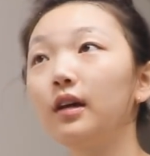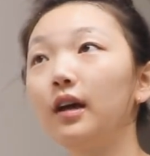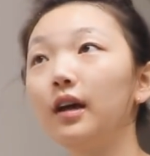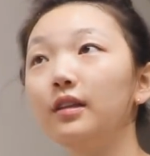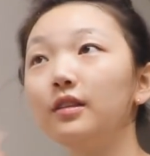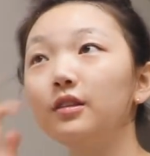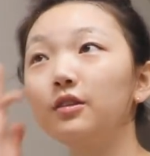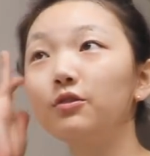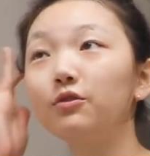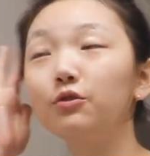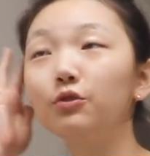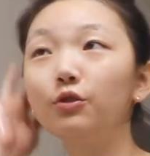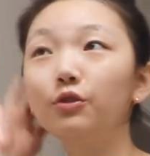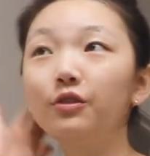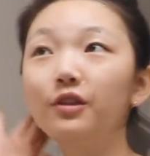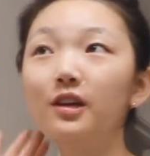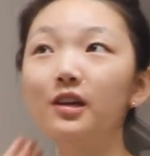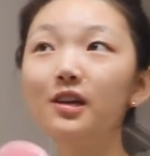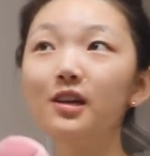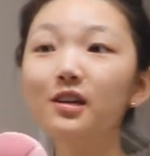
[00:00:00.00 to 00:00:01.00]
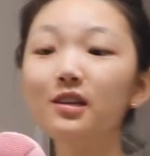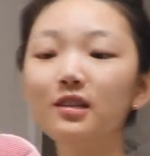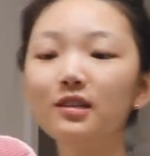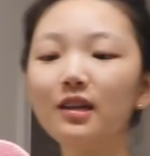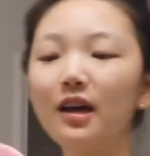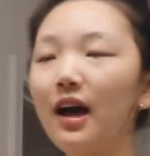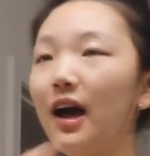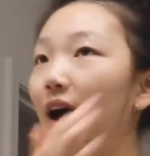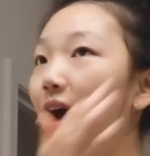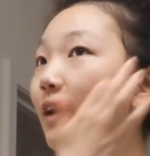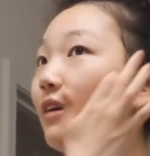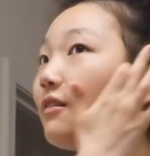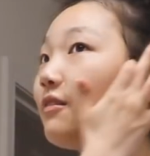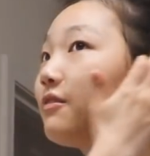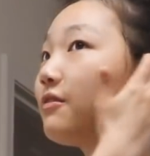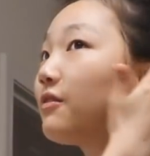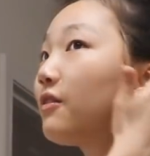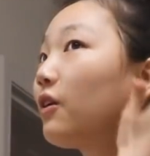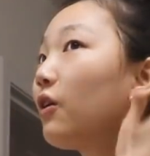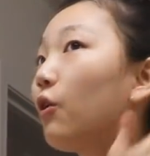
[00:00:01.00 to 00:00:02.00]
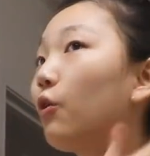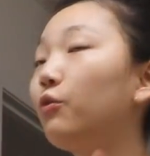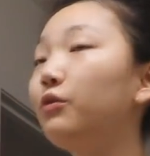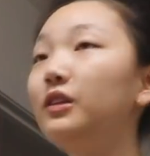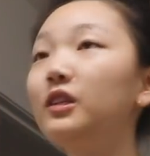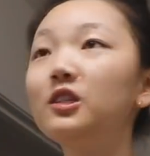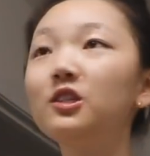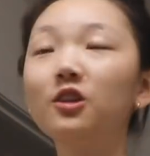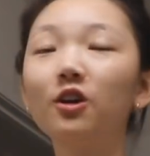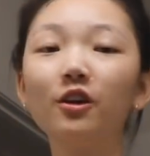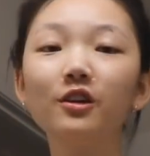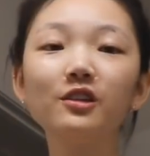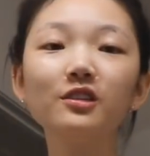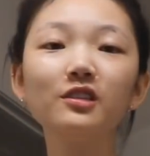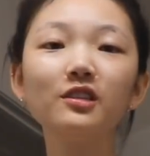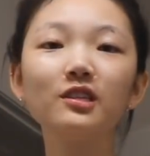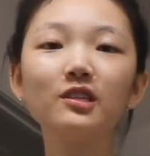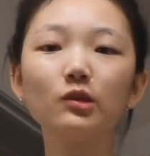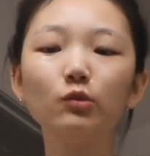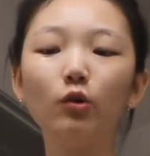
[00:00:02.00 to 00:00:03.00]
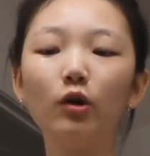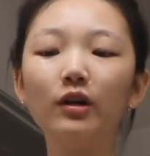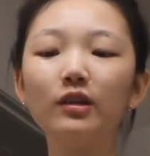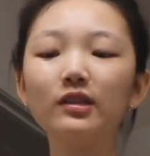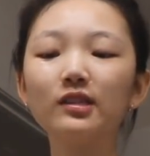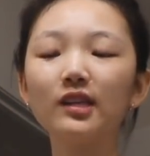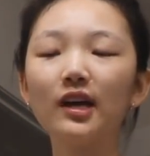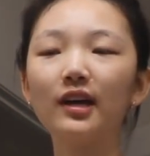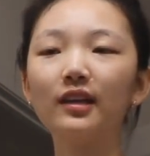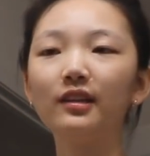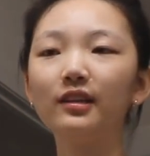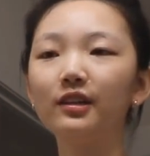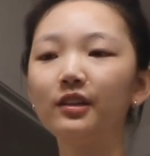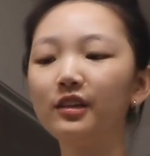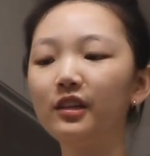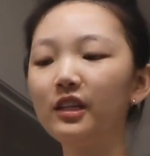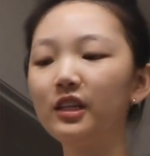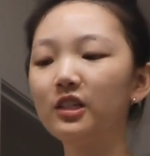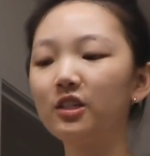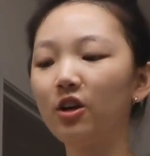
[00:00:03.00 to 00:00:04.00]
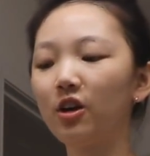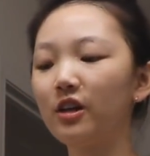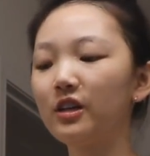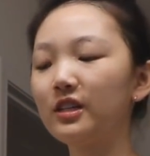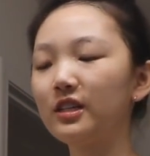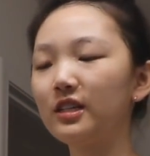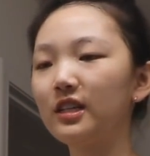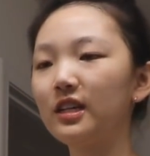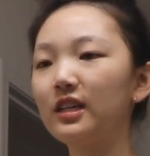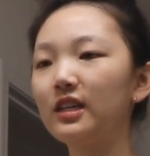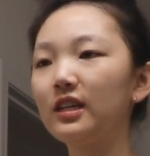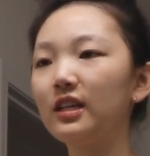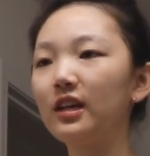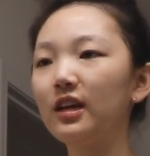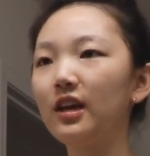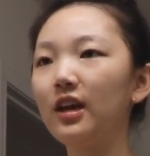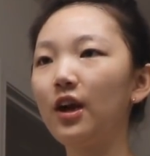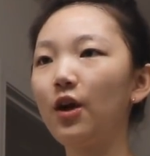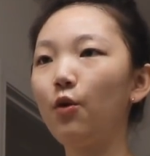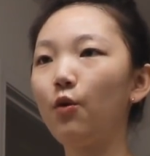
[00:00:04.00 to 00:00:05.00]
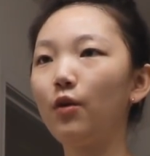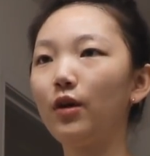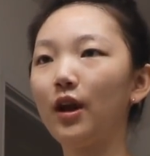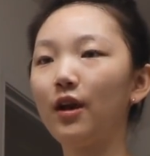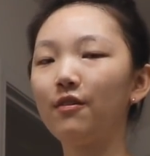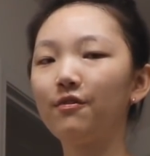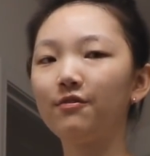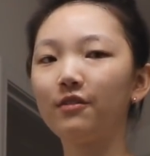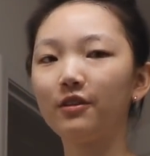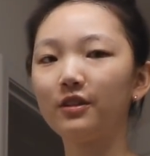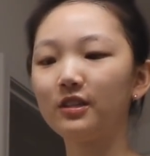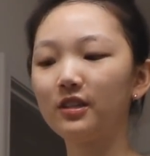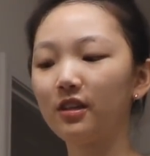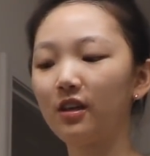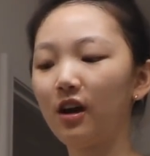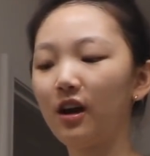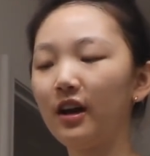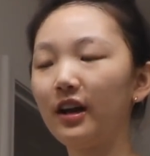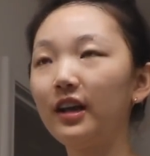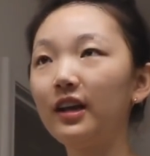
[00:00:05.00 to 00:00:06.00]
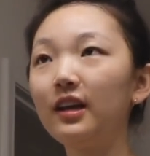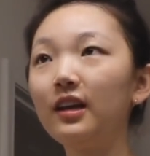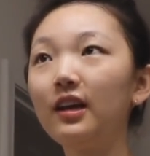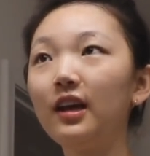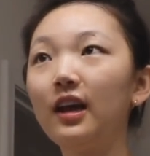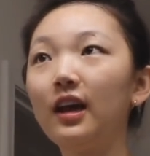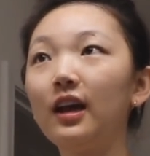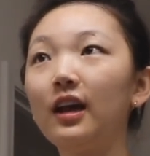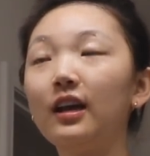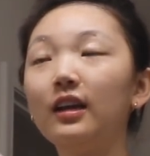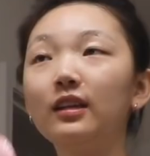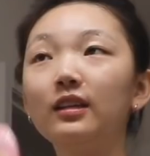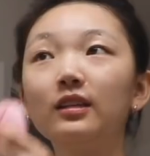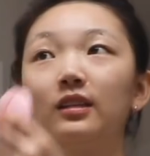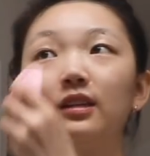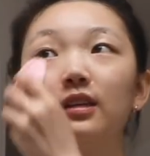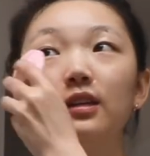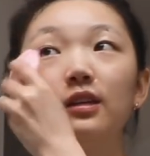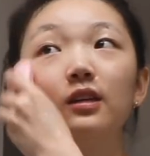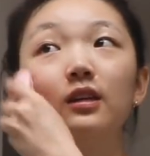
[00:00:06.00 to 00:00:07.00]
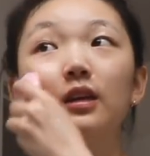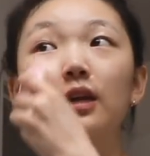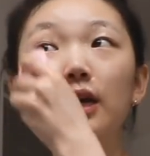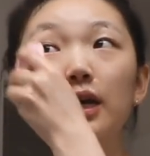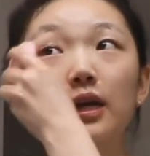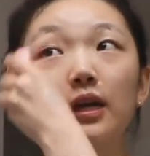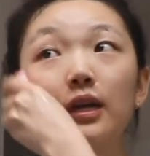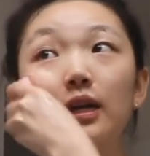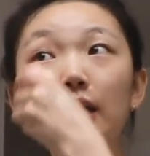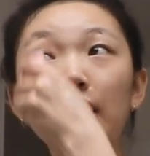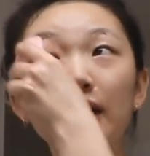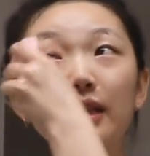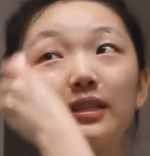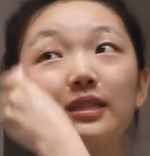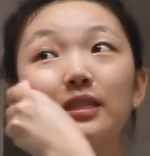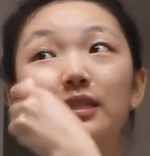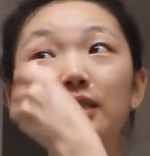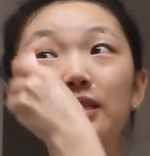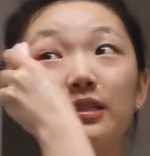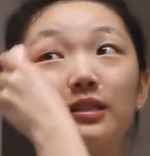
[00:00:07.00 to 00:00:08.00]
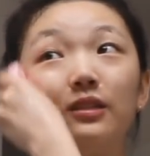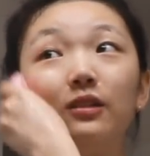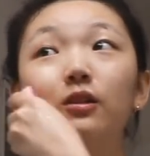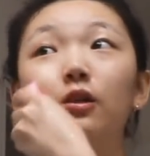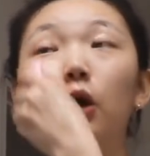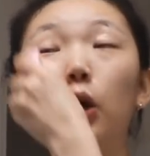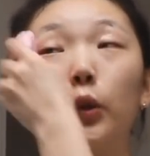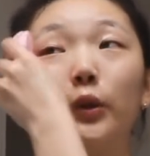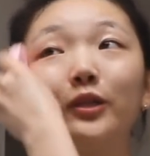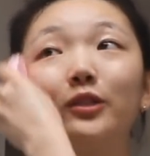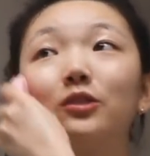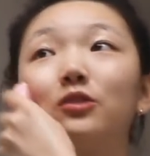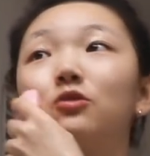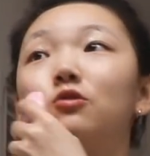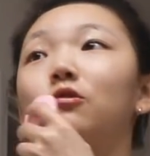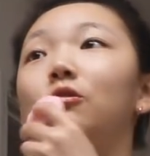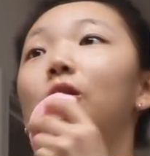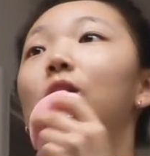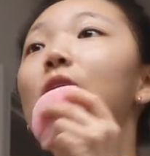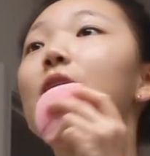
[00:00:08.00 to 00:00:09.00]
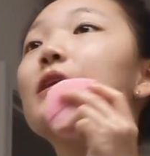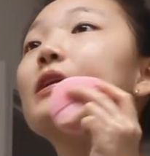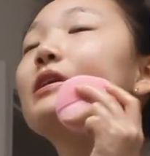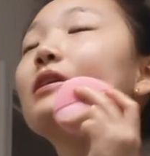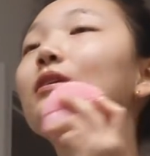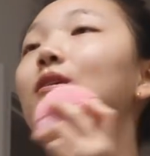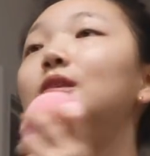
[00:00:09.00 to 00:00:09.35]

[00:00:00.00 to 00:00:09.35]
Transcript: And the cool thing is I've only charged this once. I literally charged it when I first got it and it's still going strong.